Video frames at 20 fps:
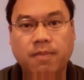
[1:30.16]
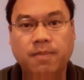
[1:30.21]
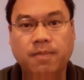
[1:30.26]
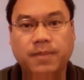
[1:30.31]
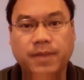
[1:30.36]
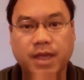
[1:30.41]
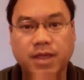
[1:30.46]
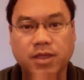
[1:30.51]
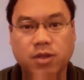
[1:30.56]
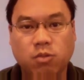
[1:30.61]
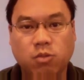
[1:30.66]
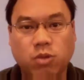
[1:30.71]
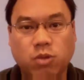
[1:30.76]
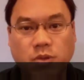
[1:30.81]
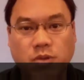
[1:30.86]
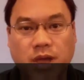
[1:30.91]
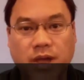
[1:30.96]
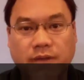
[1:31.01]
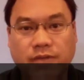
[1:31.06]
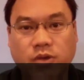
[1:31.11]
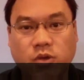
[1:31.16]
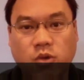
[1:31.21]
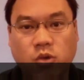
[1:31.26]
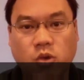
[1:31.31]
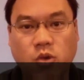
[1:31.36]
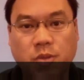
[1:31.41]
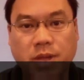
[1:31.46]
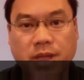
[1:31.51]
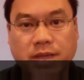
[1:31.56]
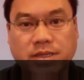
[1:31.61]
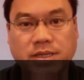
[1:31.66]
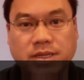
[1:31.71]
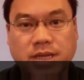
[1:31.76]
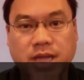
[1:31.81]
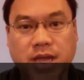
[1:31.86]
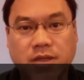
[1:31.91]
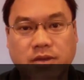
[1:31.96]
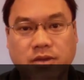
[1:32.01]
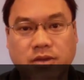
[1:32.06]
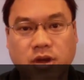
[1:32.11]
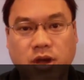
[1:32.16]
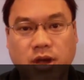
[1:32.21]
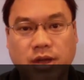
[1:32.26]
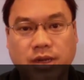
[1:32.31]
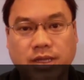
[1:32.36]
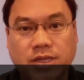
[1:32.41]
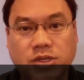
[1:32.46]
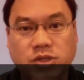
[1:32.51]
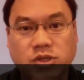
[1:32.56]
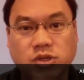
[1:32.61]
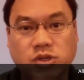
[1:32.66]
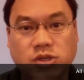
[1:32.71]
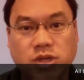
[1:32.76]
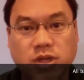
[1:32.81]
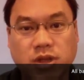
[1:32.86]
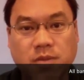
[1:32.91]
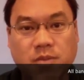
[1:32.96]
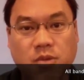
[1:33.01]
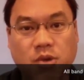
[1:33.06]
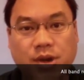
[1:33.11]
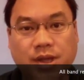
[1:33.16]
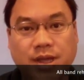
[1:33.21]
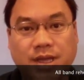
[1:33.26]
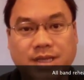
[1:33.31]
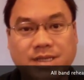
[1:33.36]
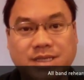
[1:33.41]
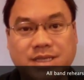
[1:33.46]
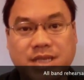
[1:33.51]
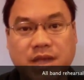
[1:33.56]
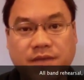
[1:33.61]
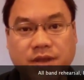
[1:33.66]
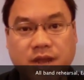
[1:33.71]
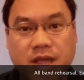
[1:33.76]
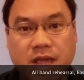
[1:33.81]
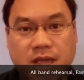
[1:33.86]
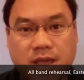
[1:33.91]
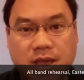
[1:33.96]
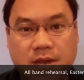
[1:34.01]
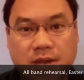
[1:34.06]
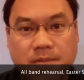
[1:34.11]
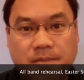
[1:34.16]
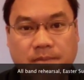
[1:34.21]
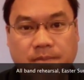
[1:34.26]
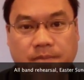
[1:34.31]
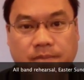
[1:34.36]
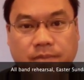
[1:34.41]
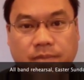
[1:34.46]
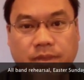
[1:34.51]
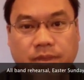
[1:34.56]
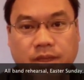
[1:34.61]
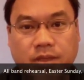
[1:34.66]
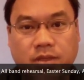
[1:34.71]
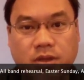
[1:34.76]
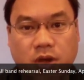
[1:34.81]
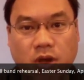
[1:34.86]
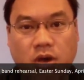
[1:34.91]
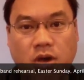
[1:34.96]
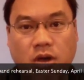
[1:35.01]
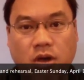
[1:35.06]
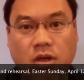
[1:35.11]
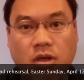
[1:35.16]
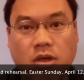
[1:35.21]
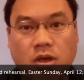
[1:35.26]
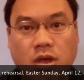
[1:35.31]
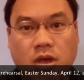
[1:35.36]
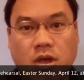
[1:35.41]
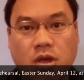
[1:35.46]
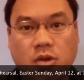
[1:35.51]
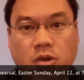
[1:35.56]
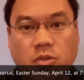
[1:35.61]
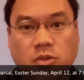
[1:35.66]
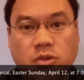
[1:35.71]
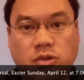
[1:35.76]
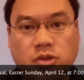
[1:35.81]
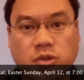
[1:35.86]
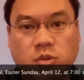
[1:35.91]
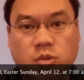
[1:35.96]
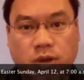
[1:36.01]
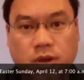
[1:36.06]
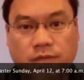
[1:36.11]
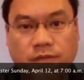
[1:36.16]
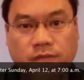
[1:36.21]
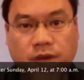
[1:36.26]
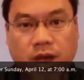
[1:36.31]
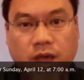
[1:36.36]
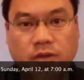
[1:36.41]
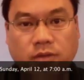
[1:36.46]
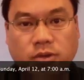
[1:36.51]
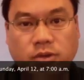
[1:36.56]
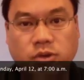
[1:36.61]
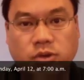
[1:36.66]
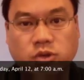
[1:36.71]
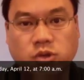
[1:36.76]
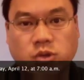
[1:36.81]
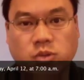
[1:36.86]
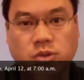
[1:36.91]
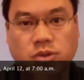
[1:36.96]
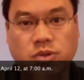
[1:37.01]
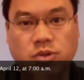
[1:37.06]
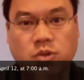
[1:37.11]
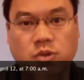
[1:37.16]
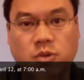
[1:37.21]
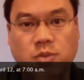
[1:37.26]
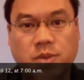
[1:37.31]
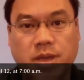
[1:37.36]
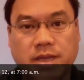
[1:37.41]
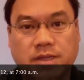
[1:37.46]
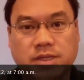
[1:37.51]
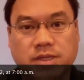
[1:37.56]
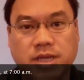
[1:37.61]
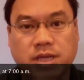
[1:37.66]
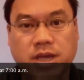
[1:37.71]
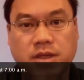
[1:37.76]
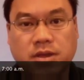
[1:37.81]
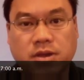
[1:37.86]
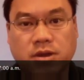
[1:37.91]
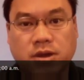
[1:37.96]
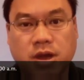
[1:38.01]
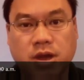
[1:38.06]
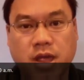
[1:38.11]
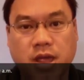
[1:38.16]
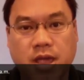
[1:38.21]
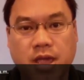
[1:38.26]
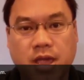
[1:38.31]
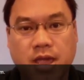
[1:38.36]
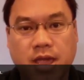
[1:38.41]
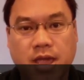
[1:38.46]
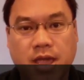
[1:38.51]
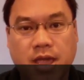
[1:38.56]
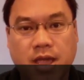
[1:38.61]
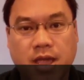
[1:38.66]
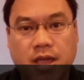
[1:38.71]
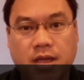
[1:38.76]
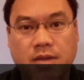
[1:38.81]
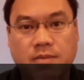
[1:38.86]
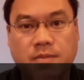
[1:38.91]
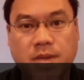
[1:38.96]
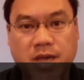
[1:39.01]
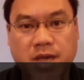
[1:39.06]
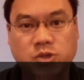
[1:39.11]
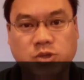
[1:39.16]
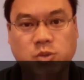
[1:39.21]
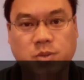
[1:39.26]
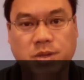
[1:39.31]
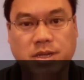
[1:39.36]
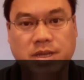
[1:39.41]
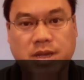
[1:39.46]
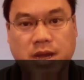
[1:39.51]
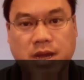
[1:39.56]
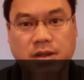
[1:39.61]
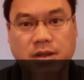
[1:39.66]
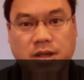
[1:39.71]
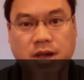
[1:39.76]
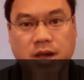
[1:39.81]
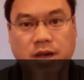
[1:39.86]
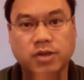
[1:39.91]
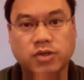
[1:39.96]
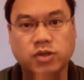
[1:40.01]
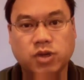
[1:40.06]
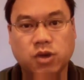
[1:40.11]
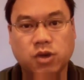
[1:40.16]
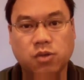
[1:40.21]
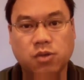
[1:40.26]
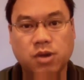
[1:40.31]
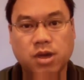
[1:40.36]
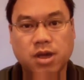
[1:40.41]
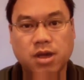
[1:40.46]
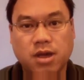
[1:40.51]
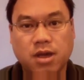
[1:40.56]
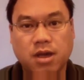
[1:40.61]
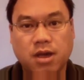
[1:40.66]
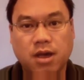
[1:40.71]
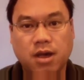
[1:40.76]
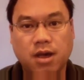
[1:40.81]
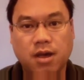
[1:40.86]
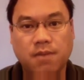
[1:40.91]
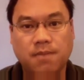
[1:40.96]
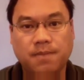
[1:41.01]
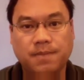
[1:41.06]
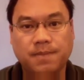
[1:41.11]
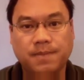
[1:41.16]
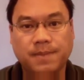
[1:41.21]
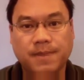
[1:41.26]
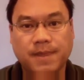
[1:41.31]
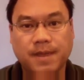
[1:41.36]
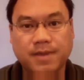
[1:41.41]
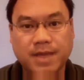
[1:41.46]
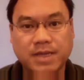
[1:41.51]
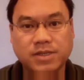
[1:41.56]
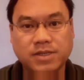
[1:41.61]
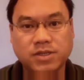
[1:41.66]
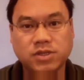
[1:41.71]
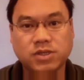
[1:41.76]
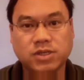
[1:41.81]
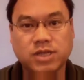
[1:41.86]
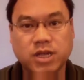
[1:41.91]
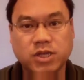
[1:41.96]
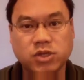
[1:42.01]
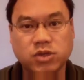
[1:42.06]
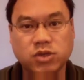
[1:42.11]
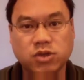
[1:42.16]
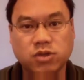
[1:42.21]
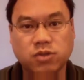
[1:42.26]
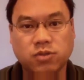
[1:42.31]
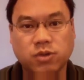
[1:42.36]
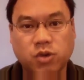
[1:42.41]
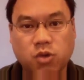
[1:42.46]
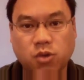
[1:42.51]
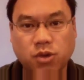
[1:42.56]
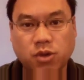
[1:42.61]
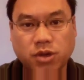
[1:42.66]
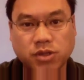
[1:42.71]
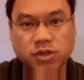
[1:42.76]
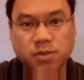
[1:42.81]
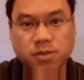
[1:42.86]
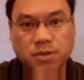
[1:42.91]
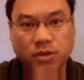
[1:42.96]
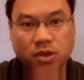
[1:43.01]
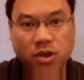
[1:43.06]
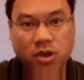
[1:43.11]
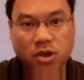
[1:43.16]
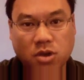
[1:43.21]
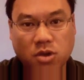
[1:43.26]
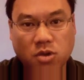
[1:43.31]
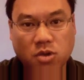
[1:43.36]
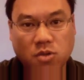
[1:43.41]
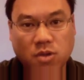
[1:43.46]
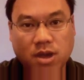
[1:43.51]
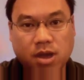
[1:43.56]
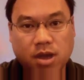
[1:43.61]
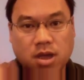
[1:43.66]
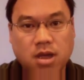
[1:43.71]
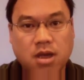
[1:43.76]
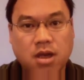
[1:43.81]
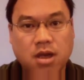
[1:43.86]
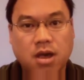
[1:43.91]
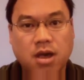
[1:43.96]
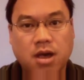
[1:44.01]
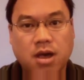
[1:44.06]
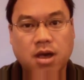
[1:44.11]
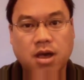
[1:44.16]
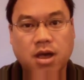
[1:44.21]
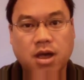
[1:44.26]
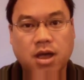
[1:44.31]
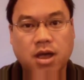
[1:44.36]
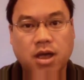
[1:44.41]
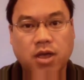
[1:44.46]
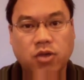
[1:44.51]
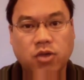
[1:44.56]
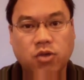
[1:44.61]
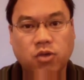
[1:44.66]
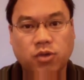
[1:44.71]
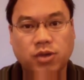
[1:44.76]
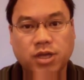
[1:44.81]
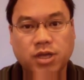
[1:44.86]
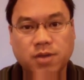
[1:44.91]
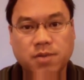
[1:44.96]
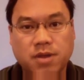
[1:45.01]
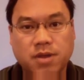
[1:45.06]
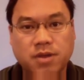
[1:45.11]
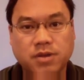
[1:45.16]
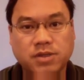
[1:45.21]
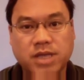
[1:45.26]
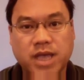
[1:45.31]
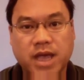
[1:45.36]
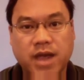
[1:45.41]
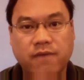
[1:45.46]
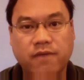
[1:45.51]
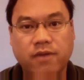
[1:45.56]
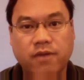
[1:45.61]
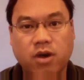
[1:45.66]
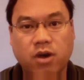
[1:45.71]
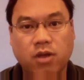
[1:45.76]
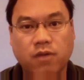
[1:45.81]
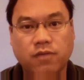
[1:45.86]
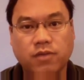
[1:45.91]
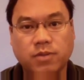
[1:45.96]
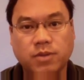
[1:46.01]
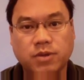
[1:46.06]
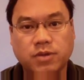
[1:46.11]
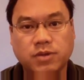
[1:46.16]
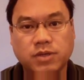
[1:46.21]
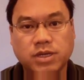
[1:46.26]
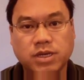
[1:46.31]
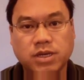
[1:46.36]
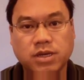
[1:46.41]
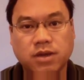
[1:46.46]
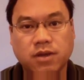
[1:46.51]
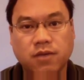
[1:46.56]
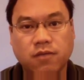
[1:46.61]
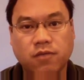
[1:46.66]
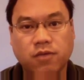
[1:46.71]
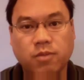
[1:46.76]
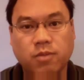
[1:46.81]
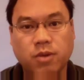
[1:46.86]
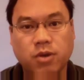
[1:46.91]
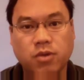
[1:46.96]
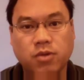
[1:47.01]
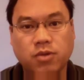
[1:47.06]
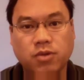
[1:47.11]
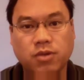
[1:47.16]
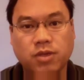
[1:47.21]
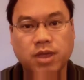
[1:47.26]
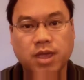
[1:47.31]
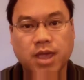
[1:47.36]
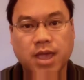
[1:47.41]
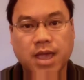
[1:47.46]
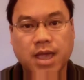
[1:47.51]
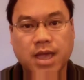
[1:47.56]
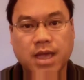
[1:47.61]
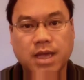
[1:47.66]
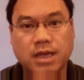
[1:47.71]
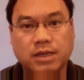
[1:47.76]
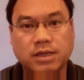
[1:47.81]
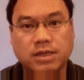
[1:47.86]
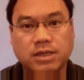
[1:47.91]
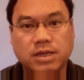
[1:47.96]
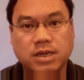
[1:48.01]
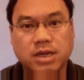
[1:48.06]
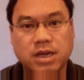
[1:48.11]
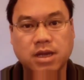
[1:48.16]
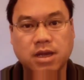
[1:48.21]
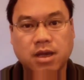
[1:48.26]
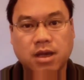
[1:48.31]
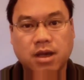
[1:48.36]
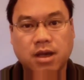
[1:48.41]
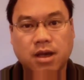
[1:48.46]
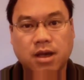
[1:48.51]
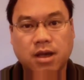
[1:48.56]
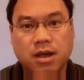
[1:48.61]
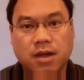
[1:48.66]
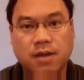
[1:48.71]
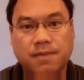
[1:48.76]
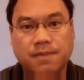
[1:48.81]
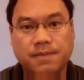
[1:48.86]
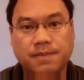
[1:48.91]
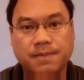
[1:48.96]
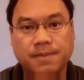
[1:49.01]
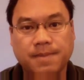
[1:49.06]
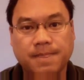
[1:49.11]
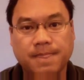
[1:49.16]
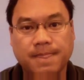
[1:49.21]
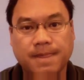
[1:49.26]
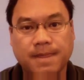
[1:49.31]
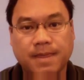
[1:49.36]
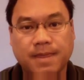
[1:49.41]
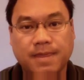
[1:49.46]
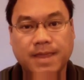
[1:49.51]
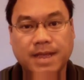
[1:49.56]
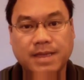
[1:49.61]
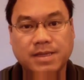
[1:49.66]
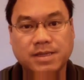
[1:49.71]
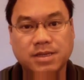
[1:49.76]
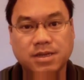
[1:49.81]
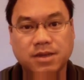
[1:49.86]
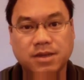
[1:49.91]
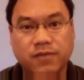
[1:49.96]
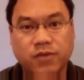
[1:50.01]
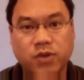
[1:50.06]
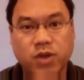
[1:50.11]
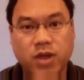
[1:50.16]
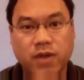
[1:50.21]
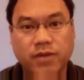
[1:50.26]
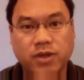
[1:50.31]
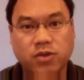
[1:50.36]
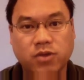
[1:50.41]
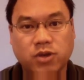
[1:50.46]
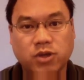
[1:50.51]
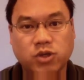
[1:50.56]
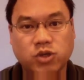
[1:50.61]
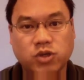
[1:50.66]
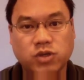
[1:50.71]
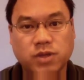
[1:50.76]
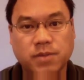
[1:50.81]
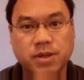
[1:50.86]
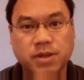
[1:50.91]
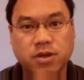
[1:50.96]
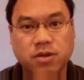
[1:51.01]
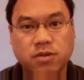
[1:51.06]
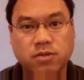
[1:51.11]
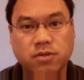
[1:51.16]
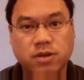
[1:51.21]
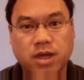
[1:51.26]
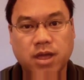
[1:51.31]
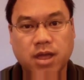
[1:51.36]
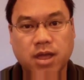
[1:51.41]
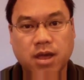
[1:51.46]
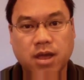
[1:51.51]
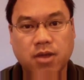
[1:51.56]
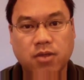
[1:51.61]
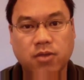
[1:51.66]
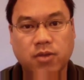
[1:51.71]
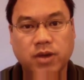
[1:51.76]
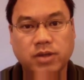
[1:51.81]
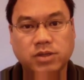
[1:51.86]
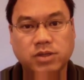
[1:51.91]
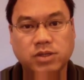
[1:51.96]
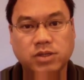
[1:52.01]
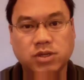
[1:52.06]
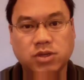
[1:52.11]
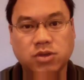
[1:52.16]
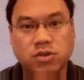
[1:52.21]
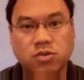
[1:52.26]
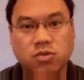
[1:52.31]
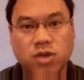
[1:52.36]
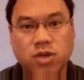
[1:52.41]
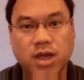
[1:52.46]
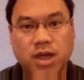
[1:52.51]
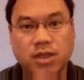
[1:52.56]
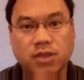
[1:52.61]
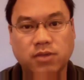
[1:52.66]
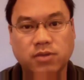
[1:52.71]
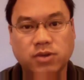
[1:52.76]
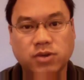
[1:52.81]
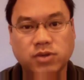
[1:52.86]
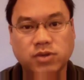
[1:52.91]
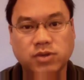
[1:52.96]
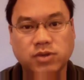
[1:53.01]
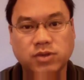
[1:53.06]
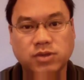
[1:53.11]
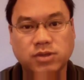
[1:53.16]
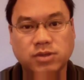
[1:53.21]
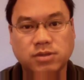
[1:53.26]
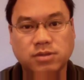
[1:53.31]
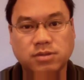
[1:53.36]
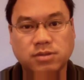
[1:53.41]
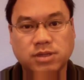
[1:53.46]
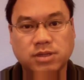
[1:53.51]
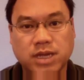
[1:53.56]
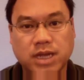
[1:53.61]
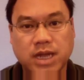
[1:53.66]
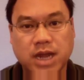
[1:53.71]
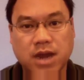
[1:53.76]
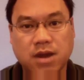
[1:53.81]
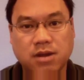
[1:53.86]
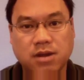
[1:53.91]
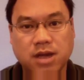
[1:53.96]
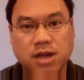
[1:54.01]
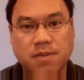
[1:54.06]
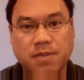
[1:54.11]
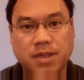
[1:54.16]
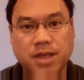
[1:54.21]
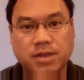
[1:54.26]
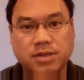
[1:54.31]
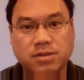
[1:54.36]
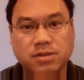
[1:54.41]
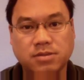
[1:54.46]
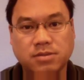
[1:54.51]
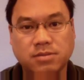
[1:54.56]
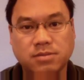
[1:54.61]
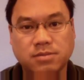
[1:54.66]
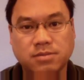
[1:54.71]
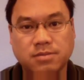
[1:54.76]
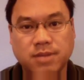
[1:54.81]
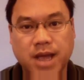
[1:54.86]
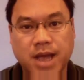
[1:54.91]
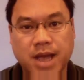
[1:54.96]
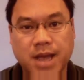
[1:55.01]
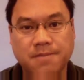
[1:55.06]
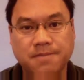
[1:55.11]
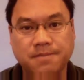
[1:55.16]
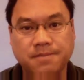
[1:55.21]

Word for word: and then we will have the whole band together on Easter Sunday morning at 7 a.m. in the hall. We'll do one final rehearsal with the whole band together, and Mass will be at 9 o'clock. So um, that's the schedule. The recordings are below. Uh, your emails have all of the music for both, and um, that's it. If you have any questions, let me know. Otherwise, see you at the rehearsals. Take care. God bless. Bye.